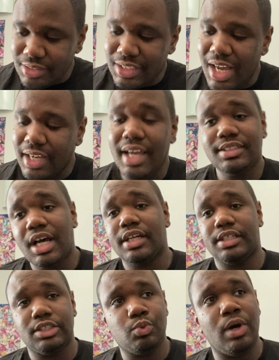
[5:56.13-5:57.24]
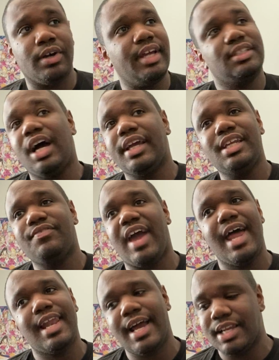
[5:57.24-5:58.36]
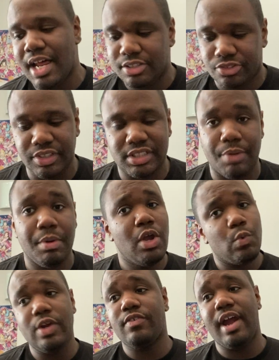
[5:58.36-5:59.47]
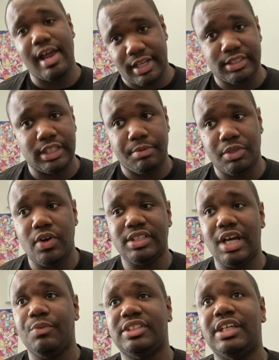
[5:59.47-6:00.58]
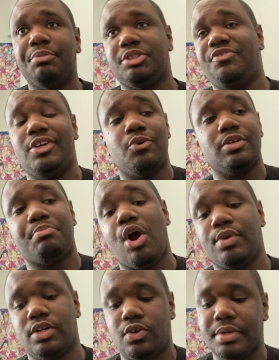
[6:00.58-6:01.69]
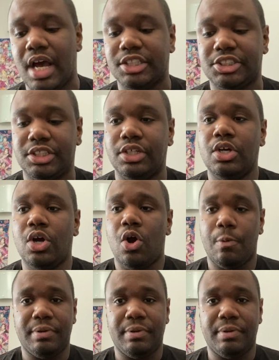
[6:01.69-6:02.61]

And Takia as well. Again, Takia never had like a lot of screen time. We rarely see him. The only time we see him is if you go into Bari Kobayashi or